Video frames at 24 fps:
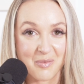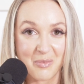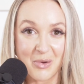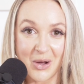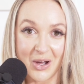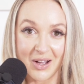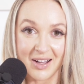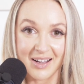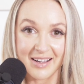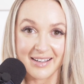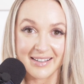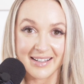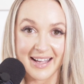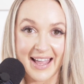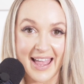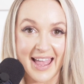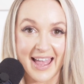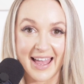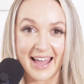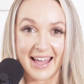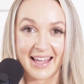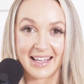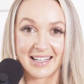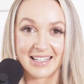a book
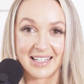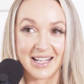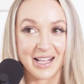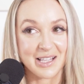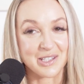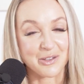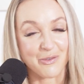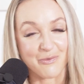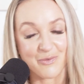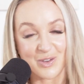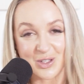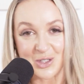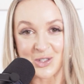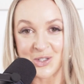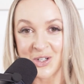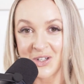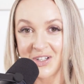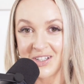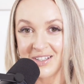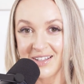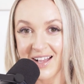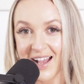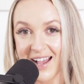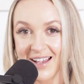and it's
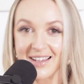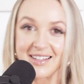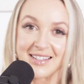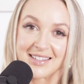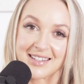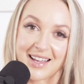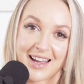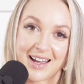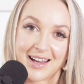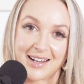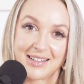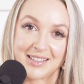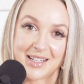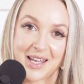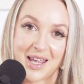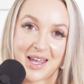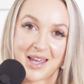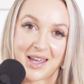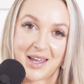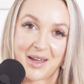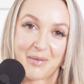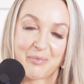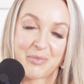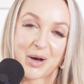official. I signed
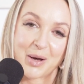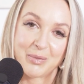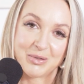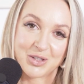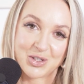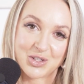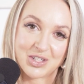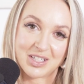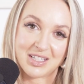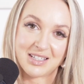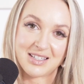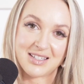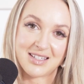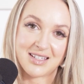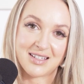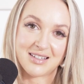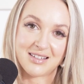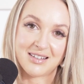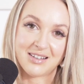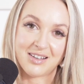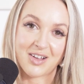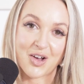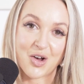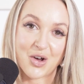a publishing
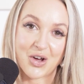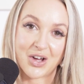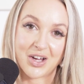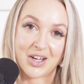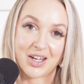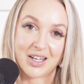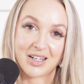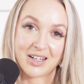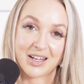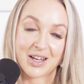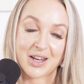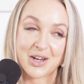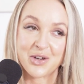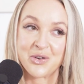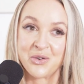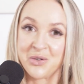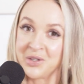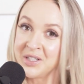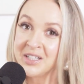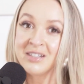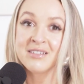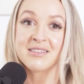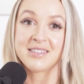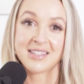deal on New
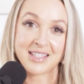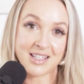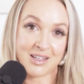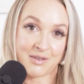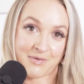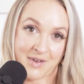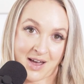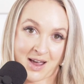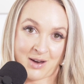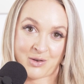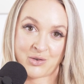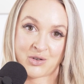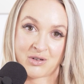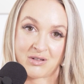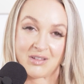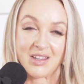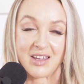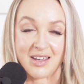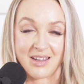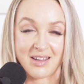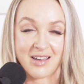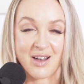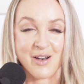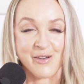Year's Eve,
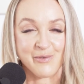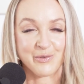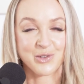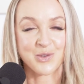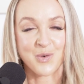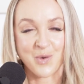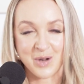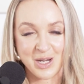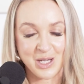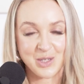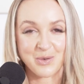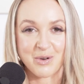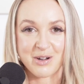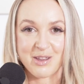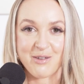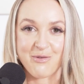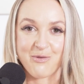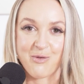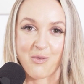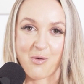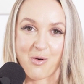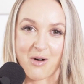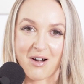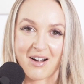actually, of
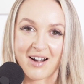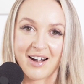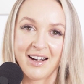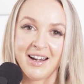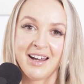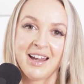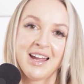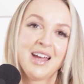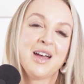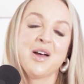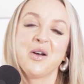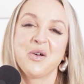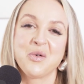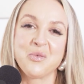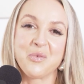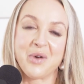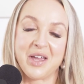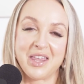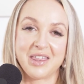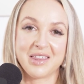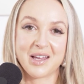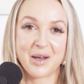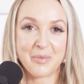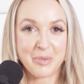2024
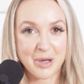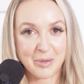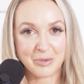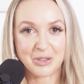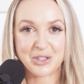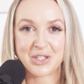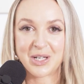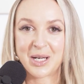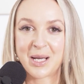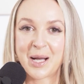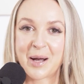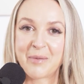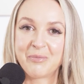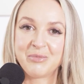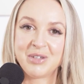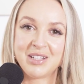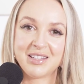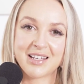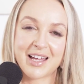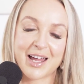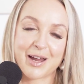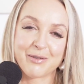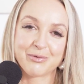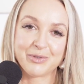with a publishing company
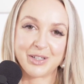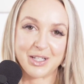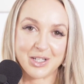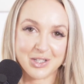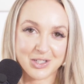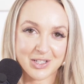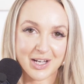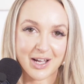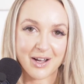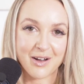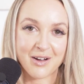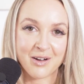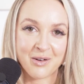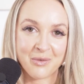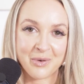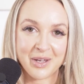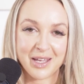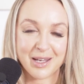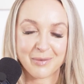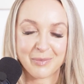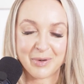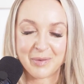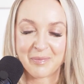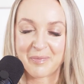that had reached out. We
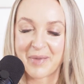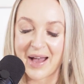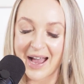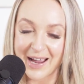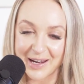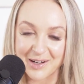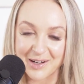had been